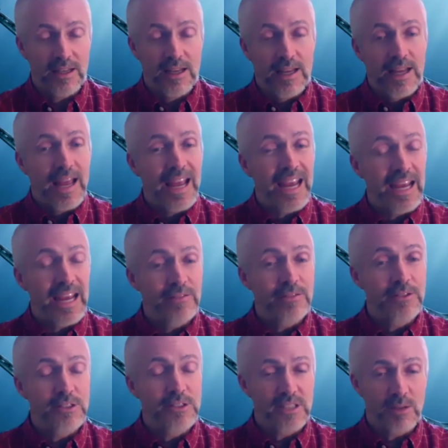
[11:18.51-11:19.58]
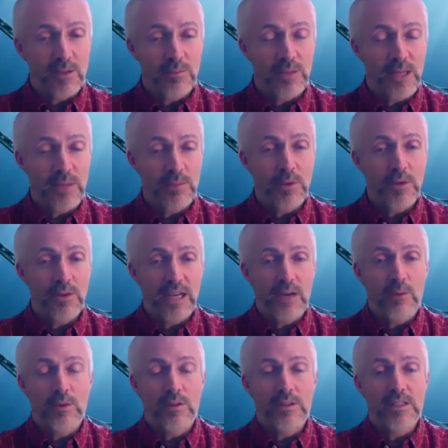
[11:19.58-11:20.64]
And for some people, that
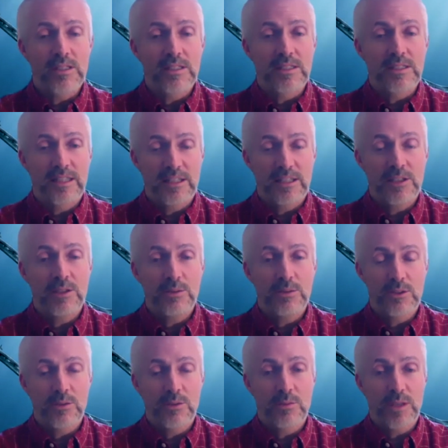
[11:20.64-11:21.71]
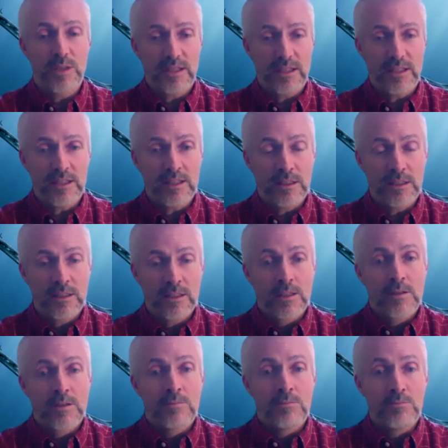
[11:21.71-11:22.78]
will continue to be
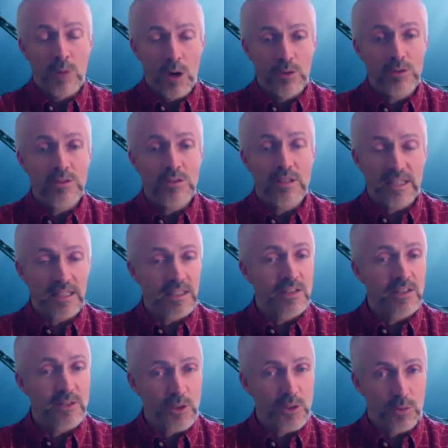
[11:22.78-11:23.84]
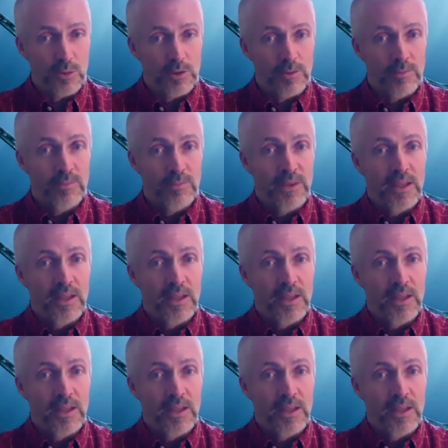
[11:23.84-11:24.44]
mostly individual. Mm-hmm.